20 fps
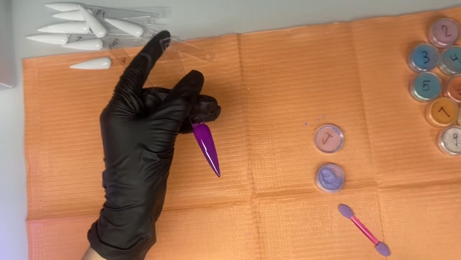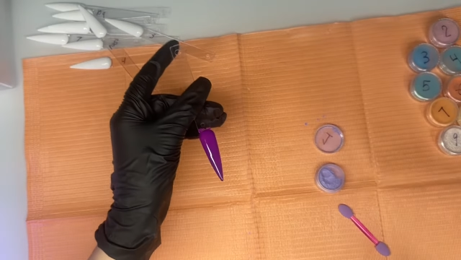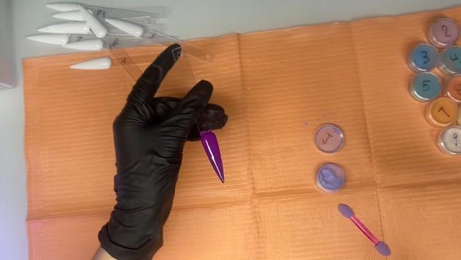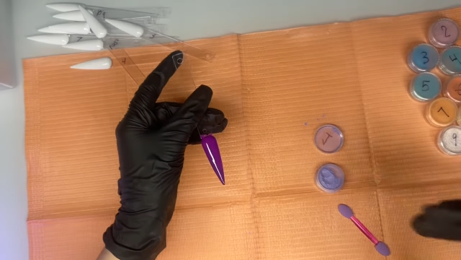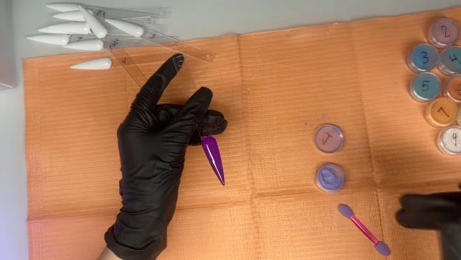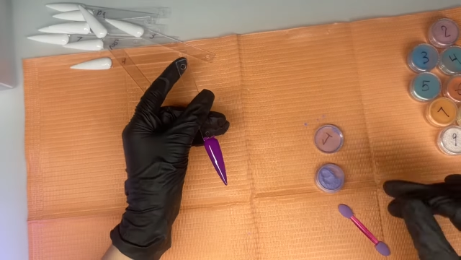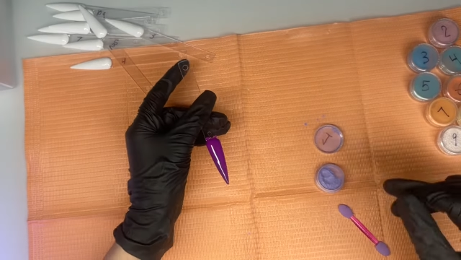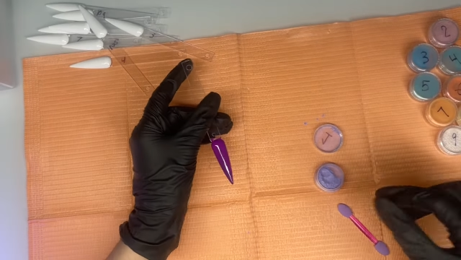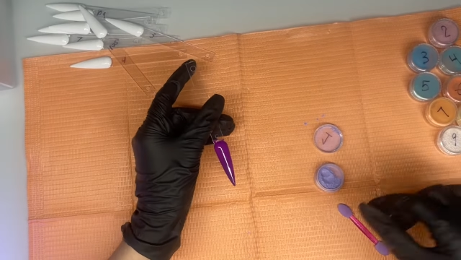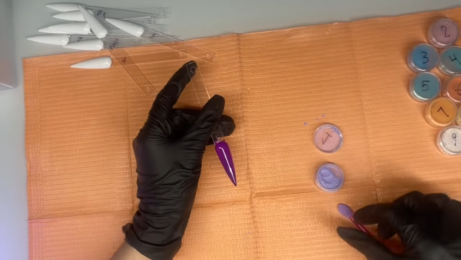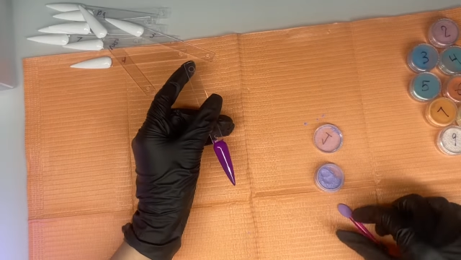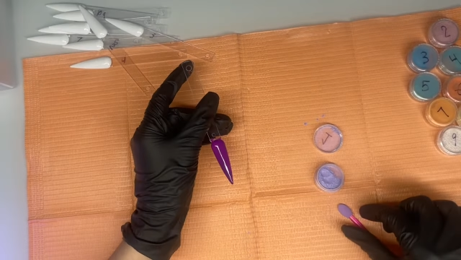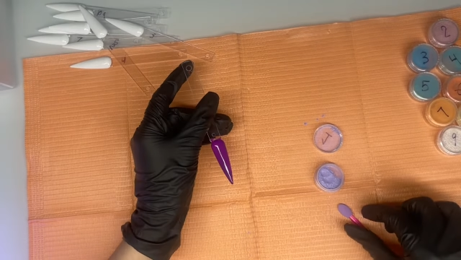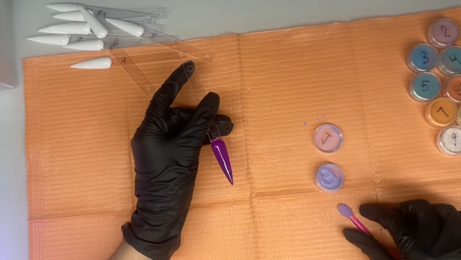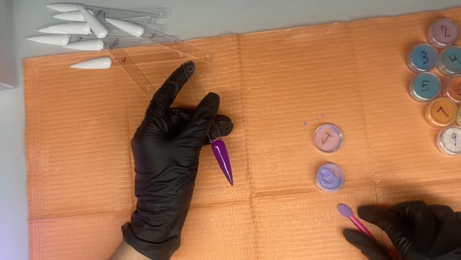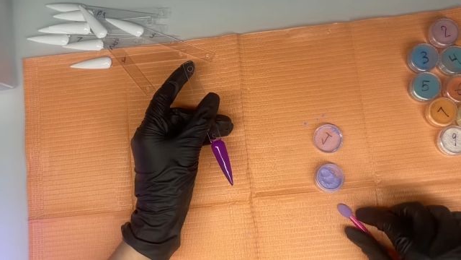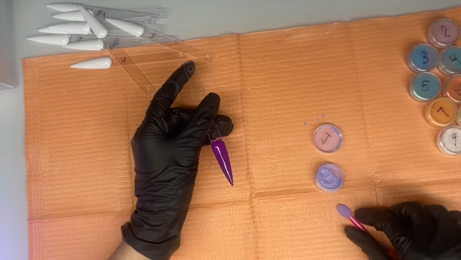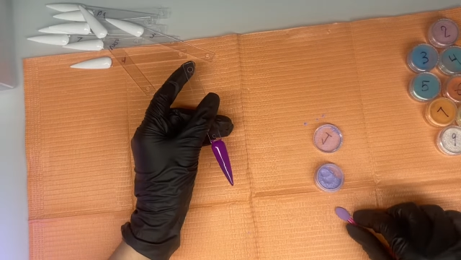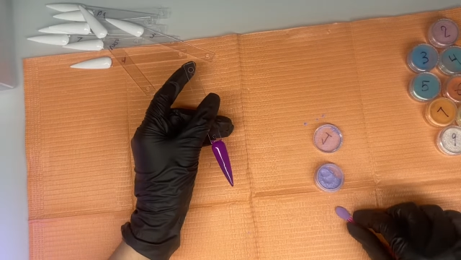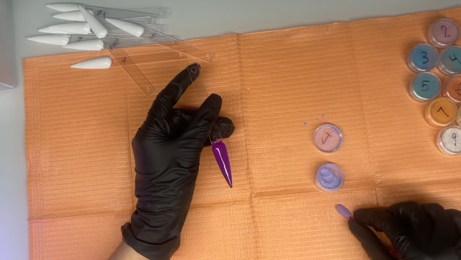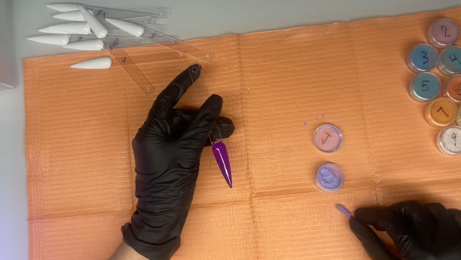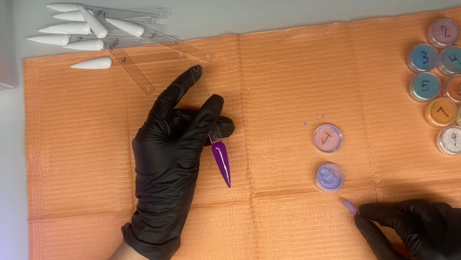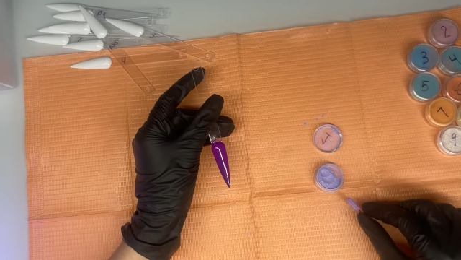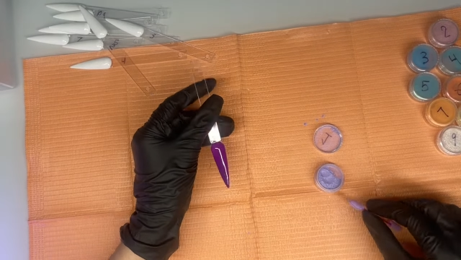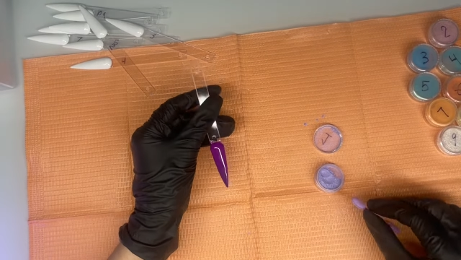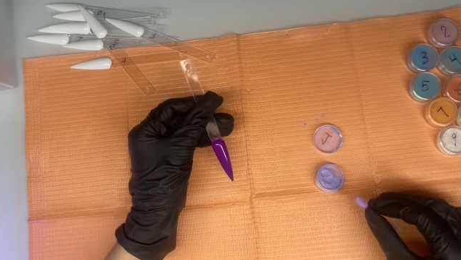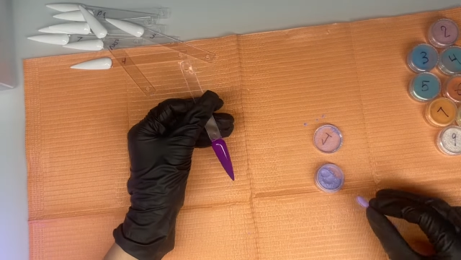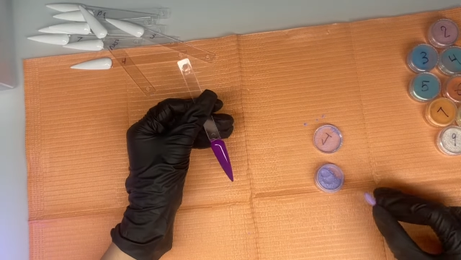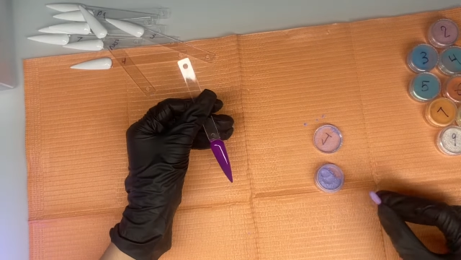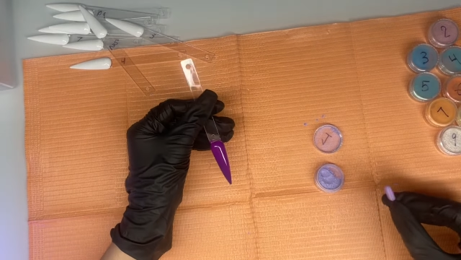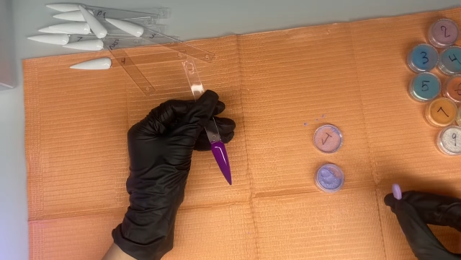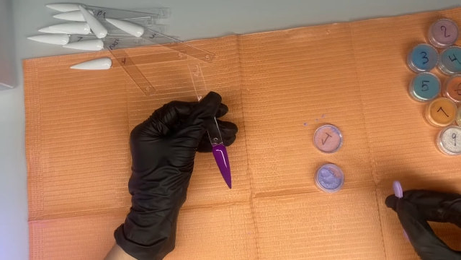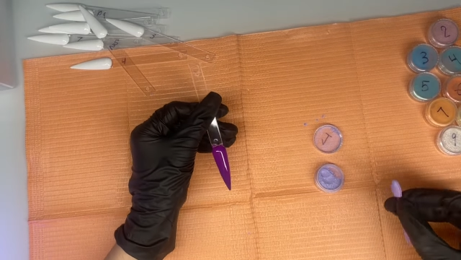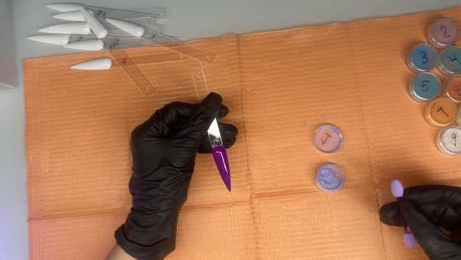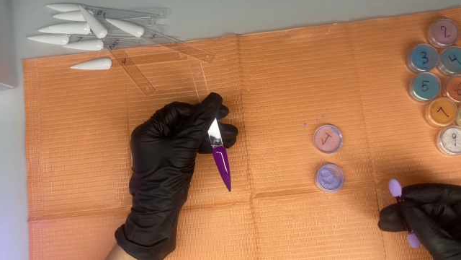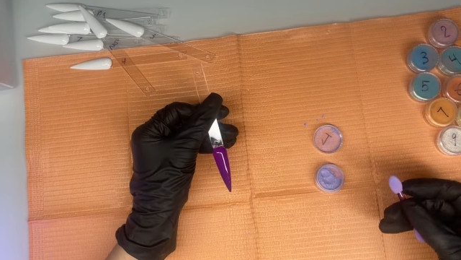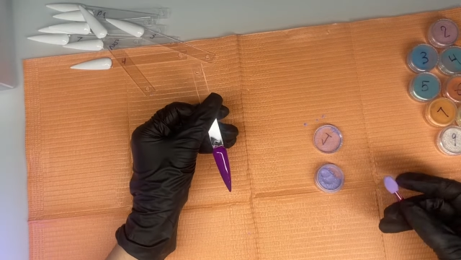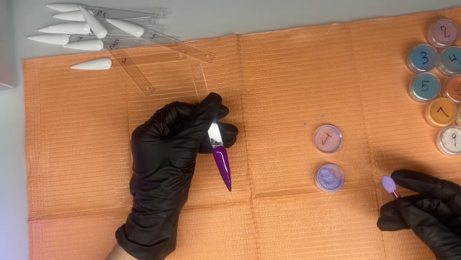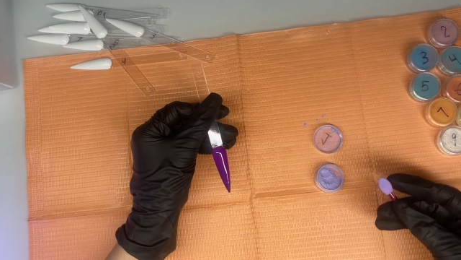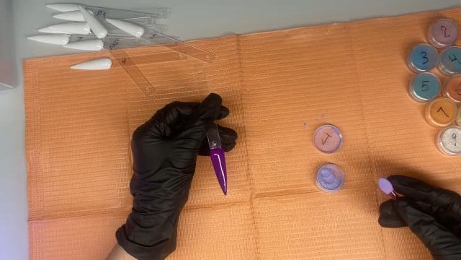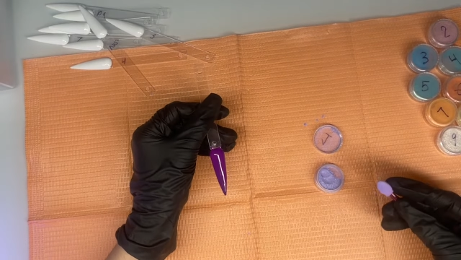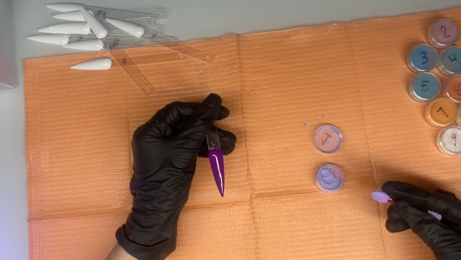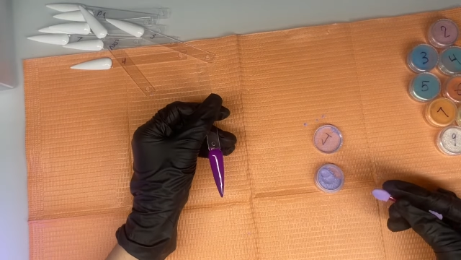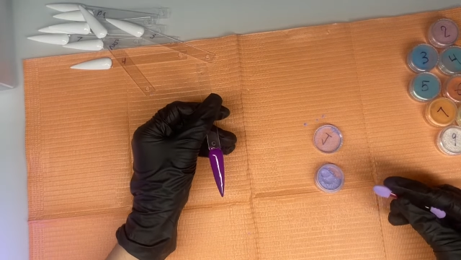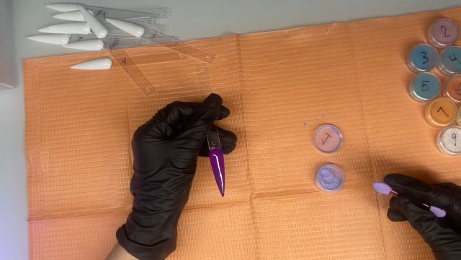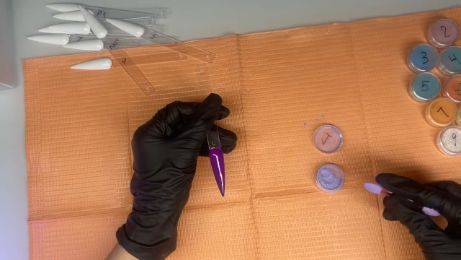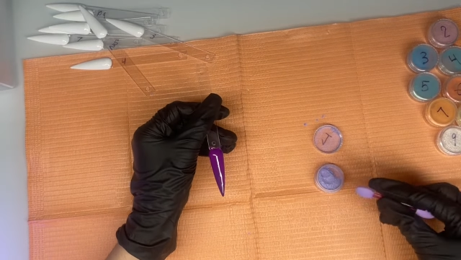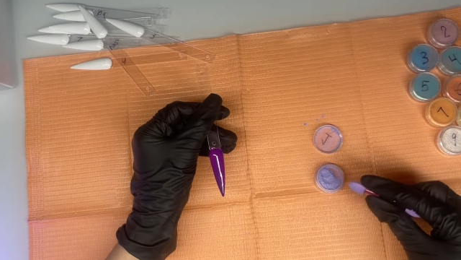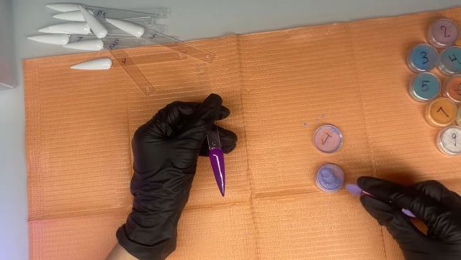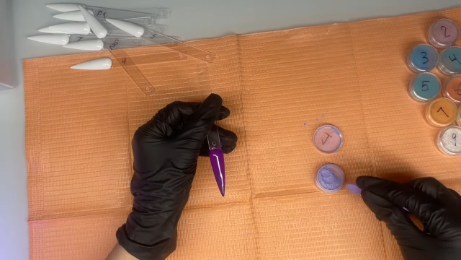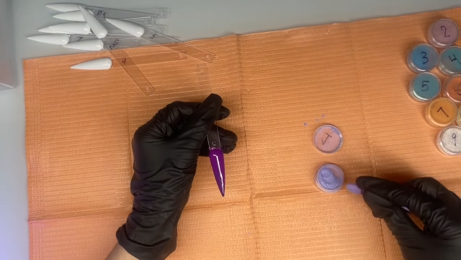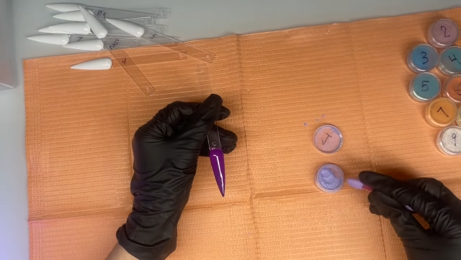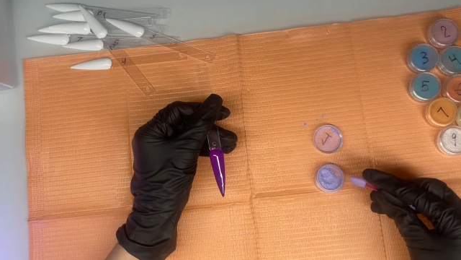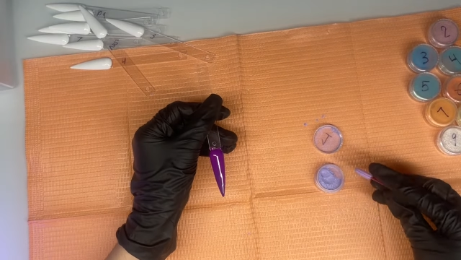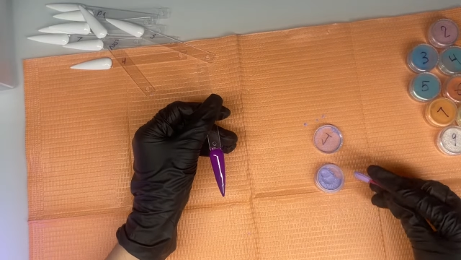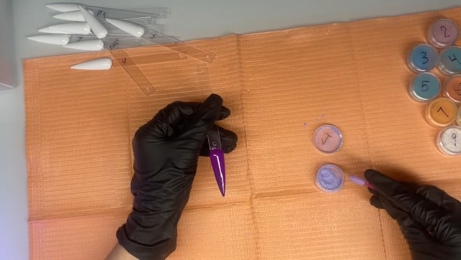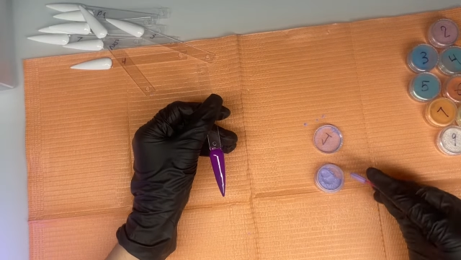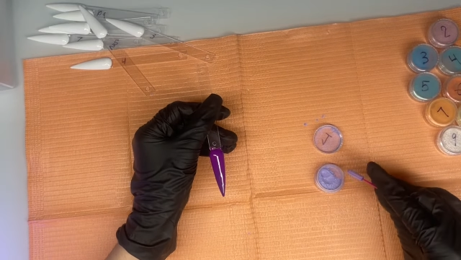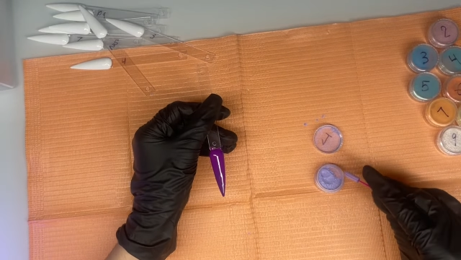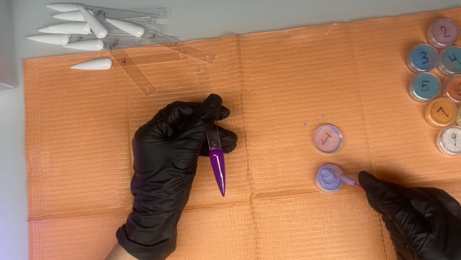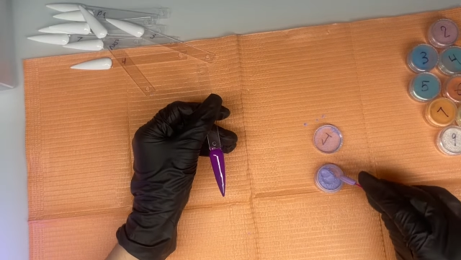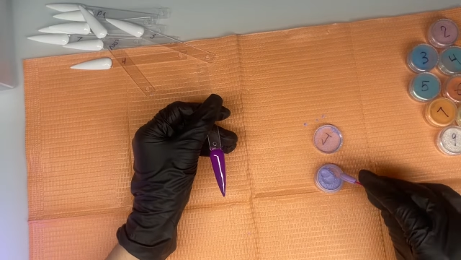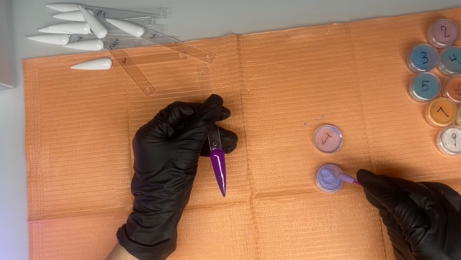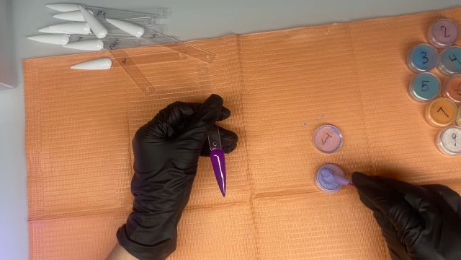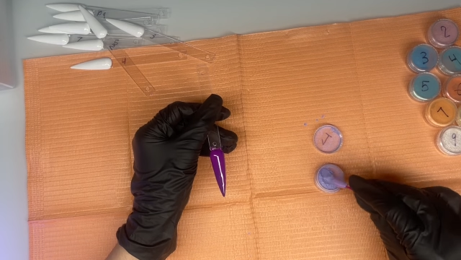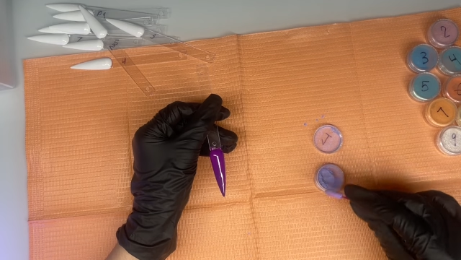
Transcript: Nobody's mouth can be seen.